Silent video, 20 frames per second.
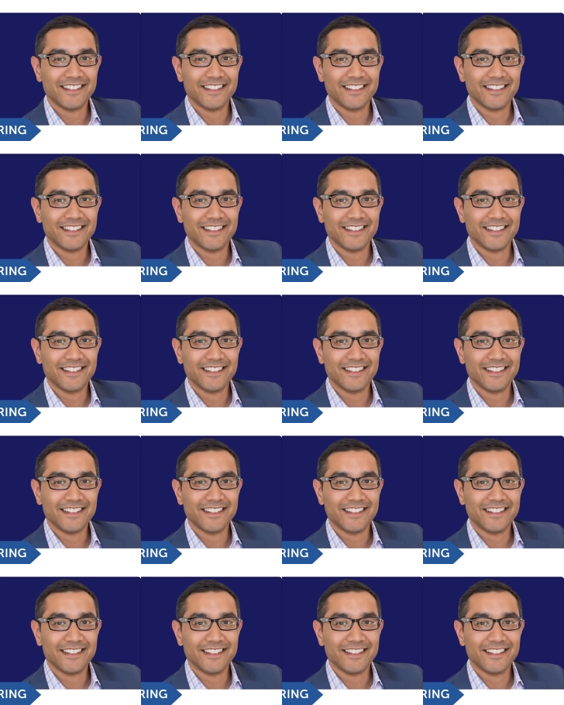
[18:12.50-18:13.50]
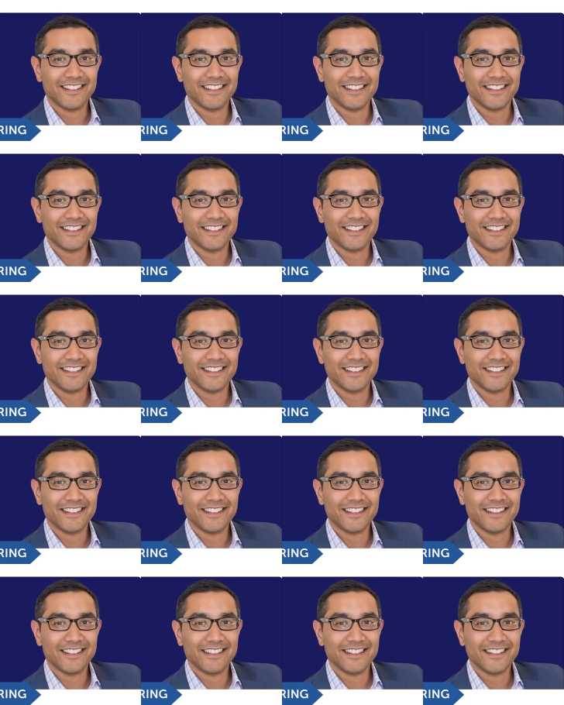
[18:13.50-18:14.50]

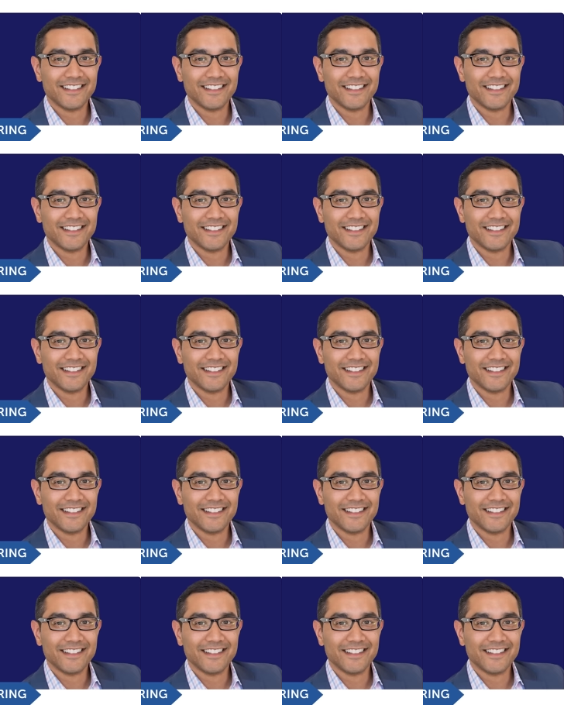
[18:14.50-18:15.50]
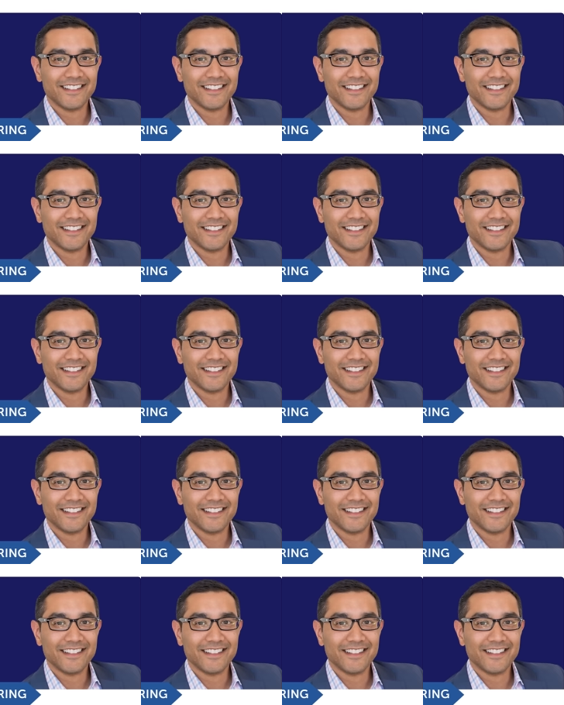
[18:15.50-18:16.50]

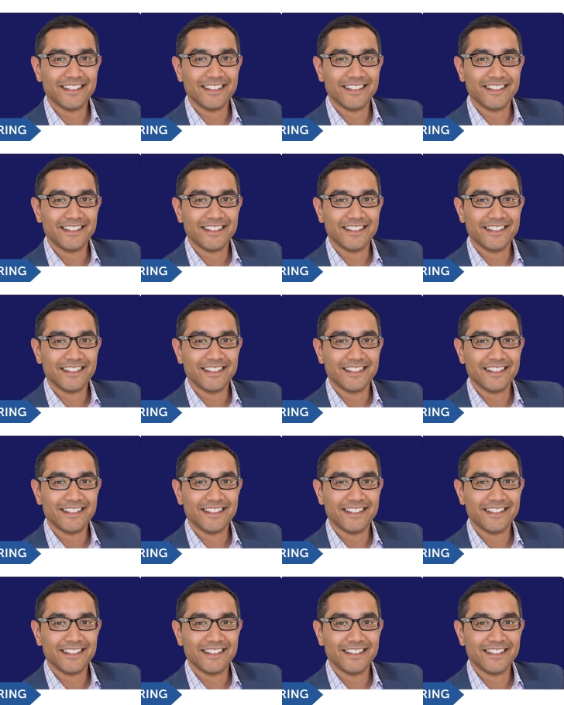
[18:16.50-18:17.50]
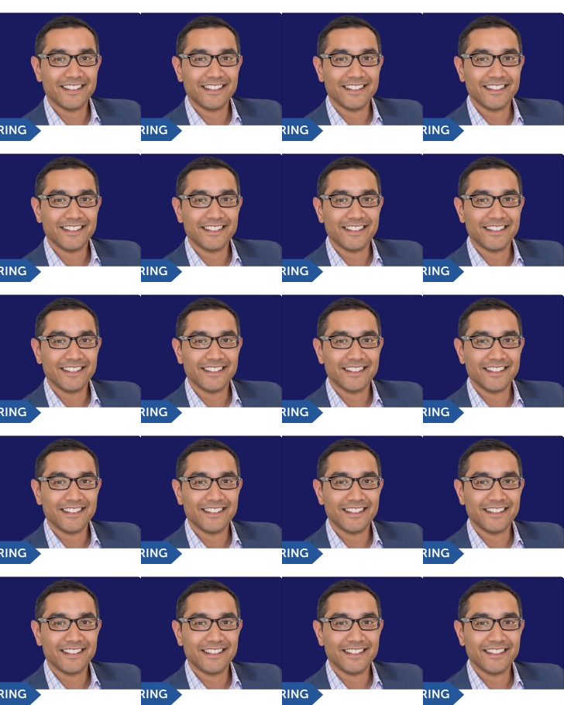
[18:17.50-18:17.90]
[no speech]